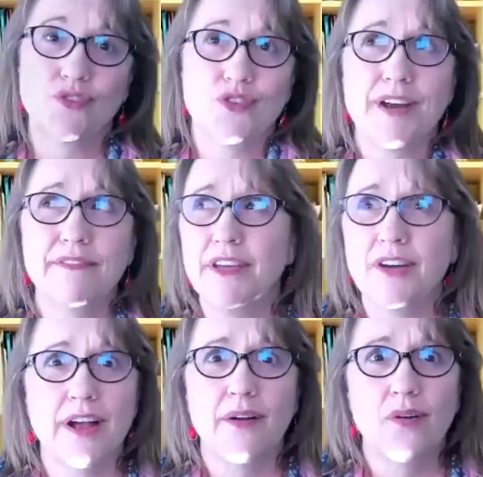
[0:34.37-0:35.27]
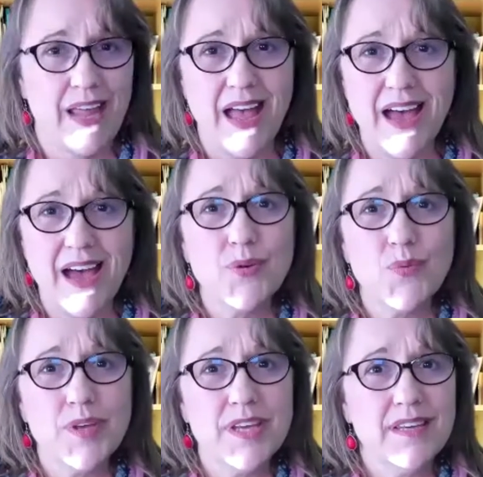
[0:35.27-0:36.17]
trying to figure out, how do
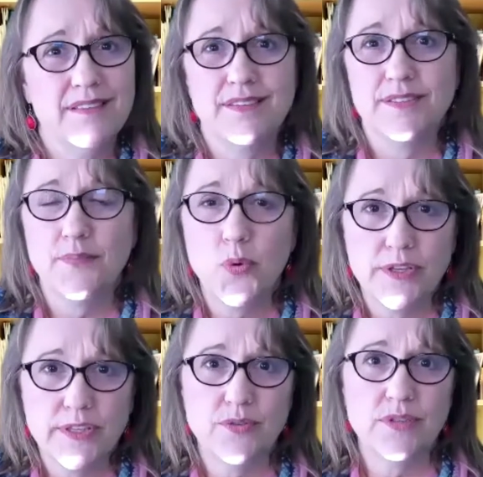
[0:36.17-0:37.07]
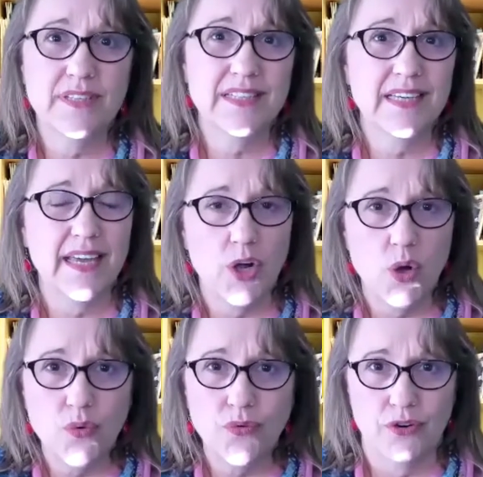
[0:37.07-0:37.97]
we support students to get
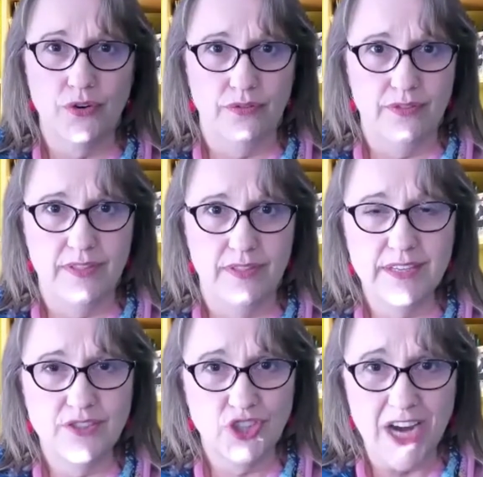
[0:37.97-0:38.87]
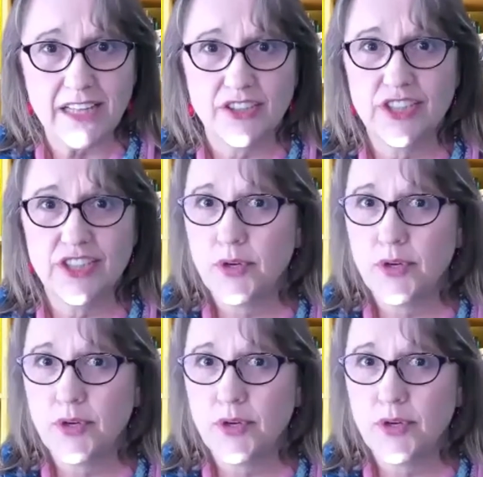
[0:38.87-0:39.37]
over these challenging